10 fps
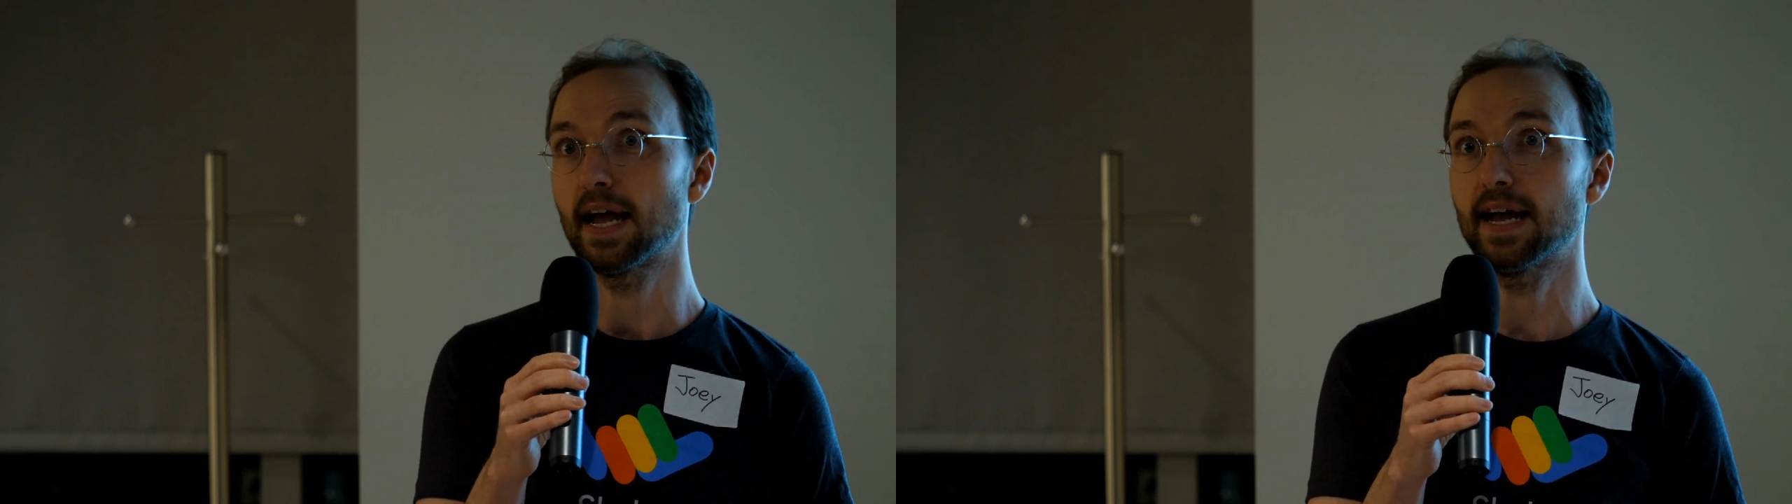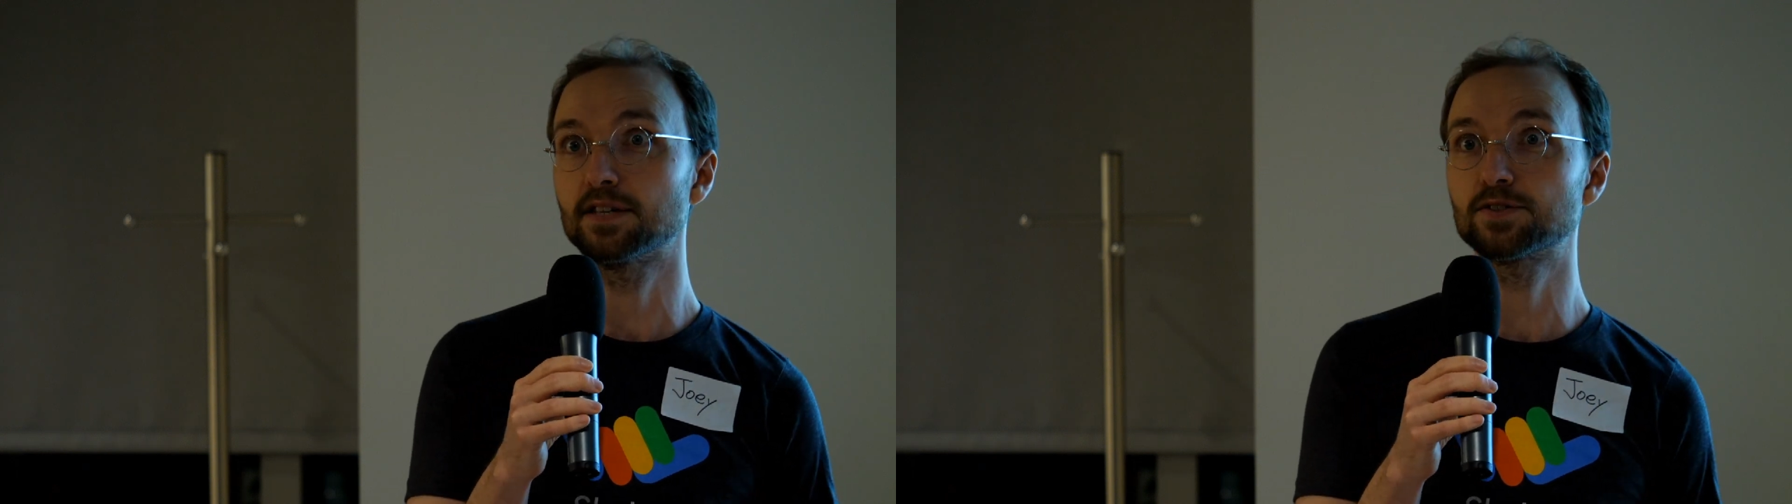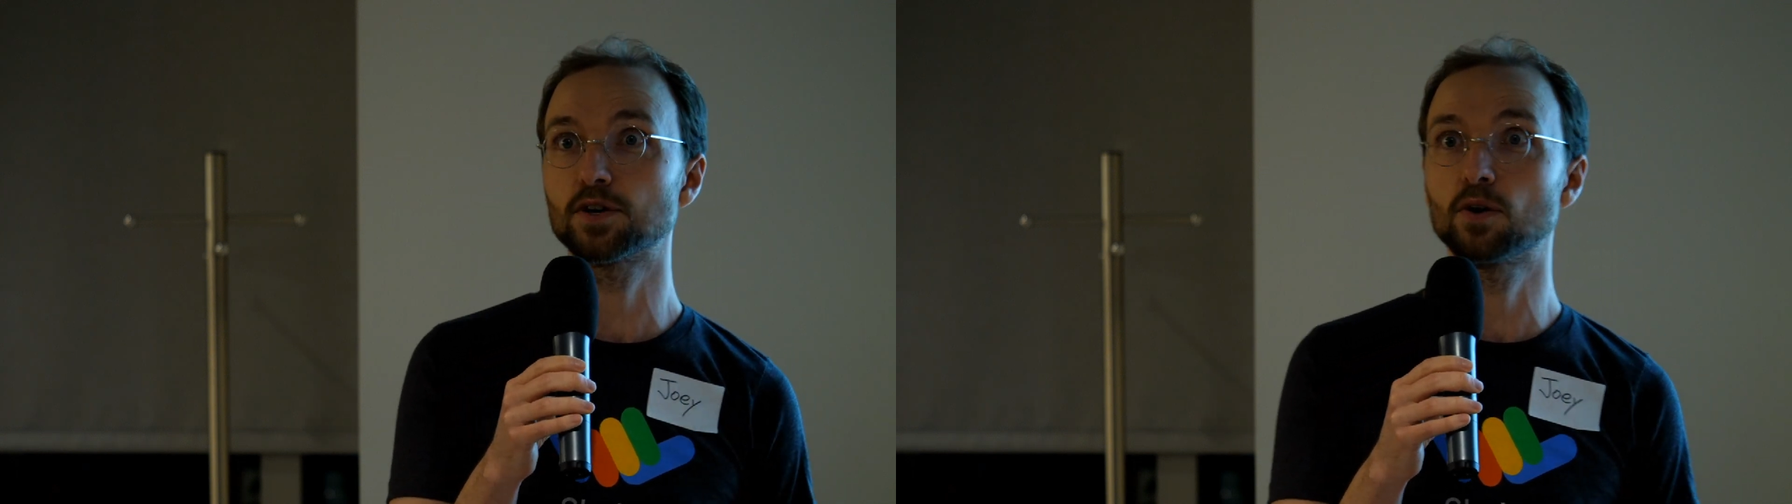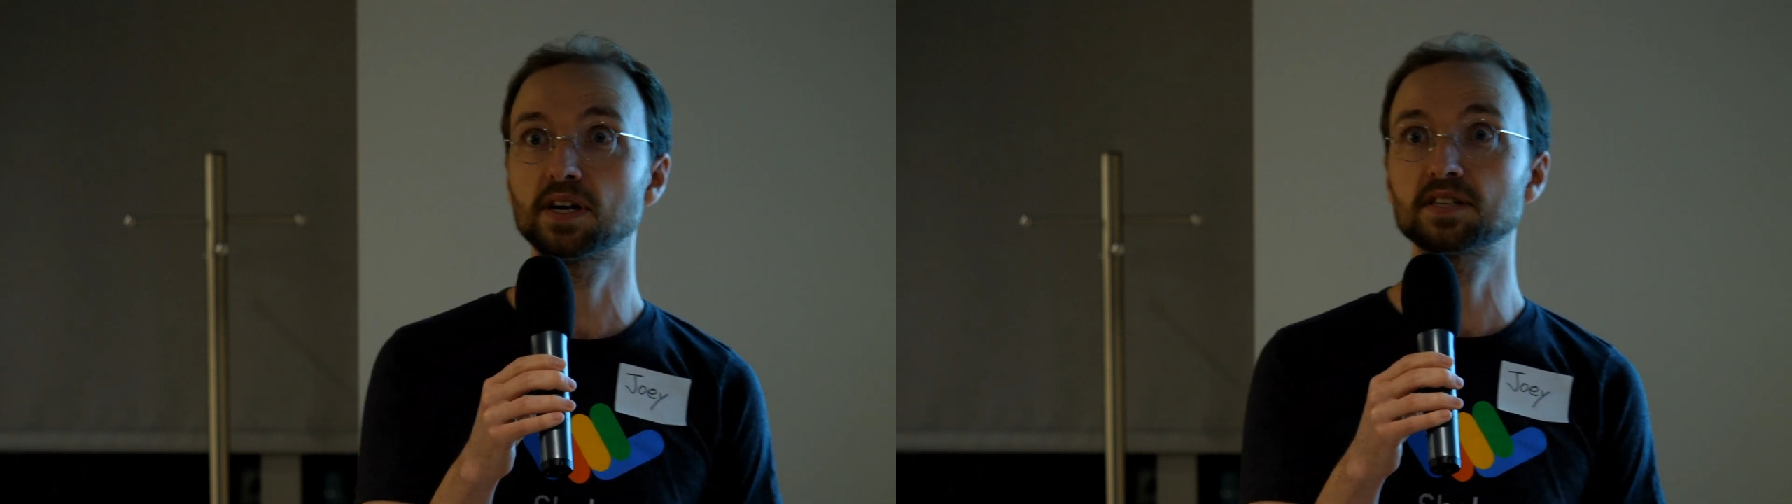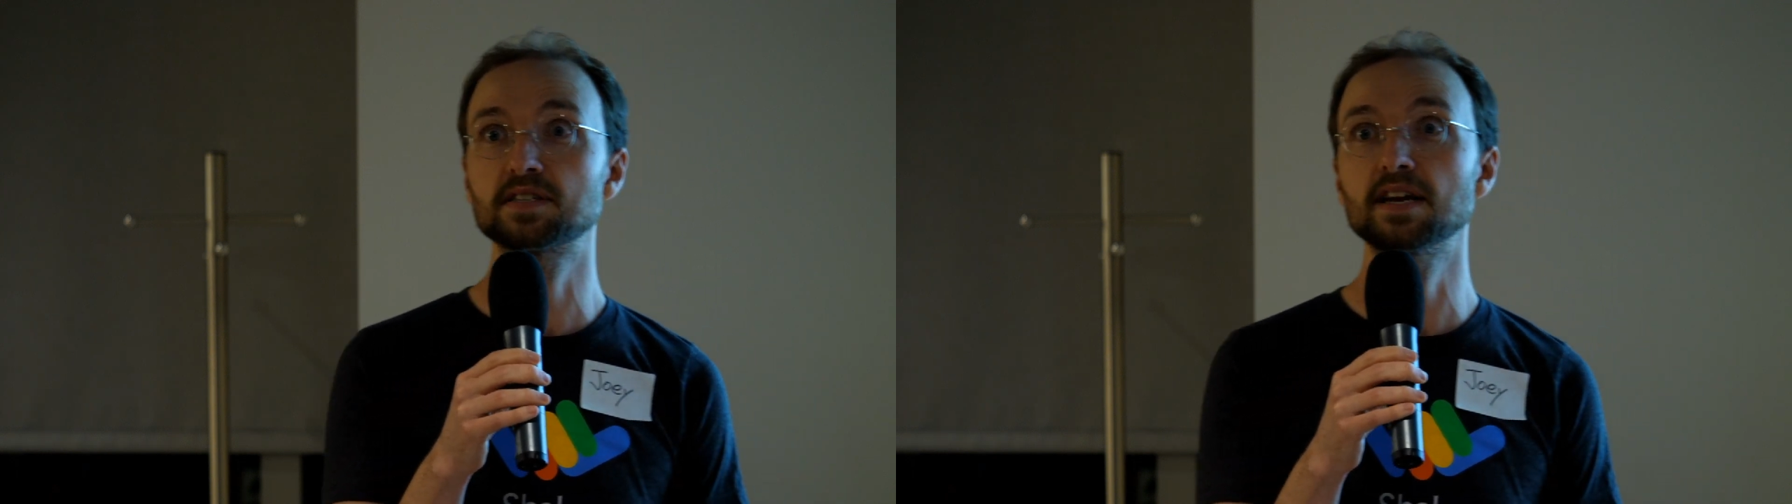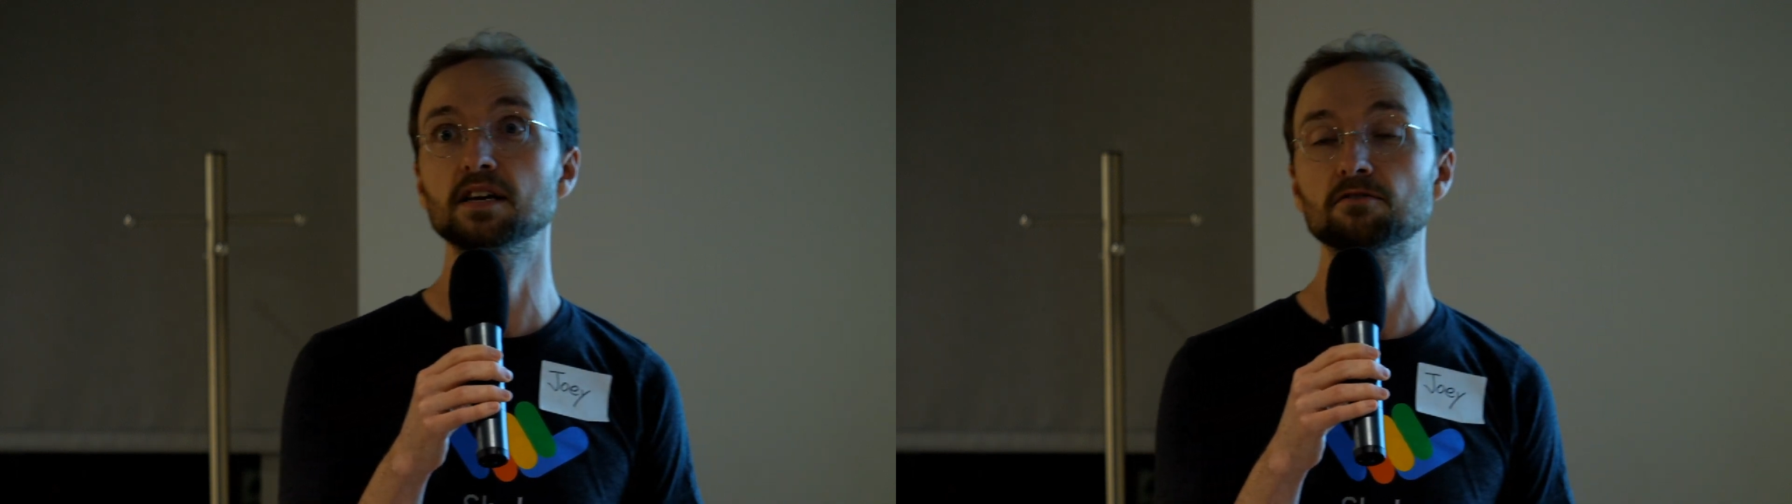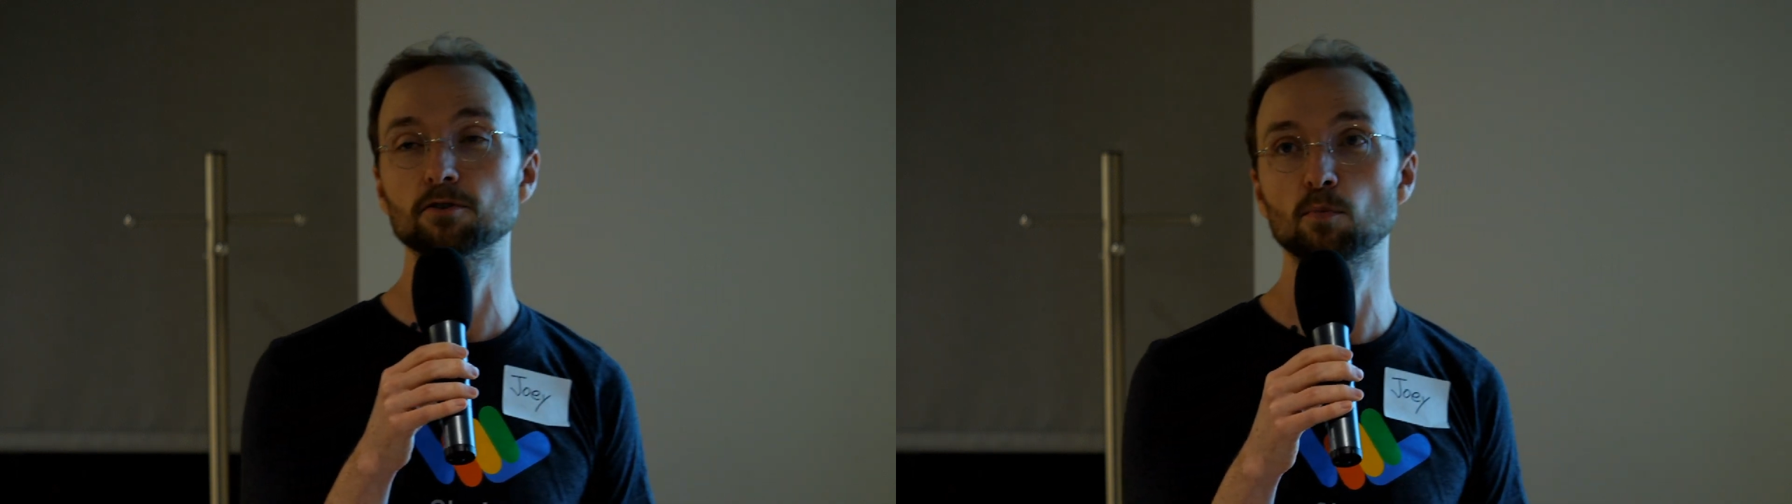And so extending for